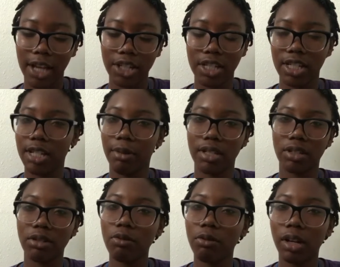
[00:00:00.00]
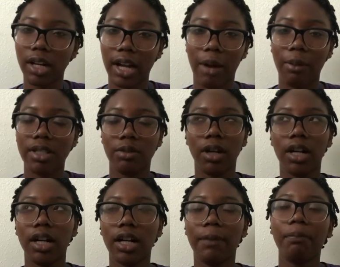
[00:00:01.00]
I just did my schoolwork and I went to
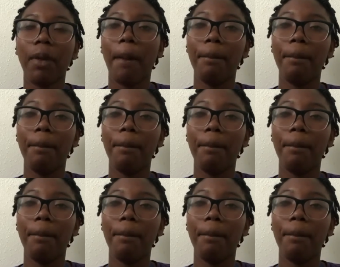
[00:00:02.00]
work,